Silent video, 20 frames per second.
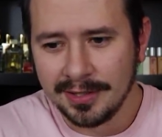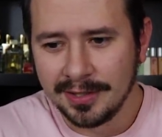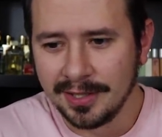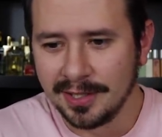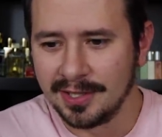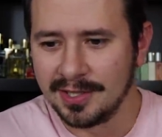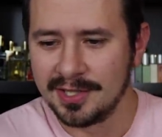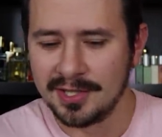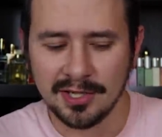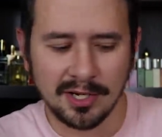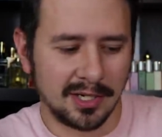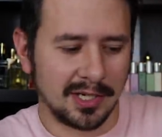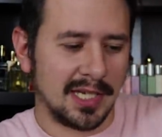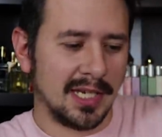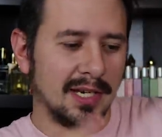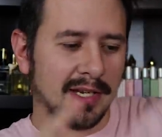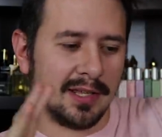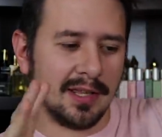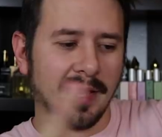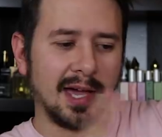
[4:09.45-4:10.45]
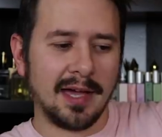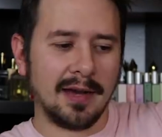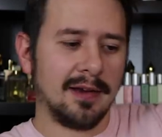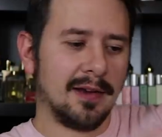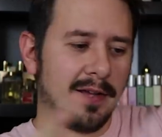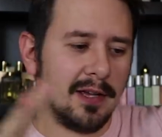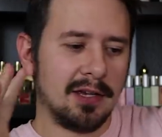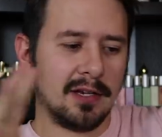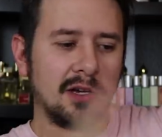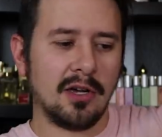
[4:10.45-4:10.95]
that it's not getting
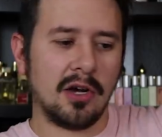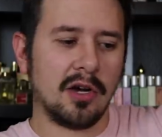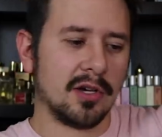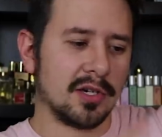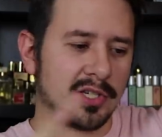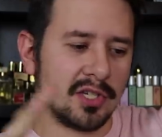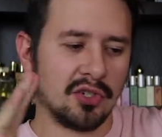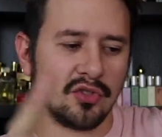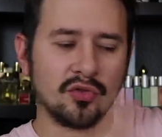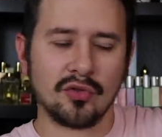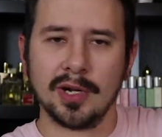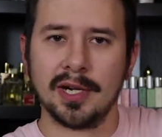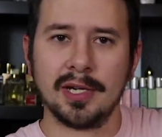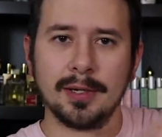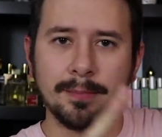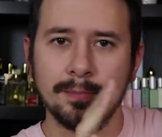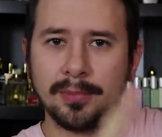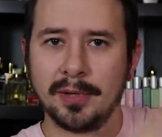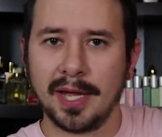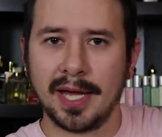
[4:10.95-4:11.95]
that concentrated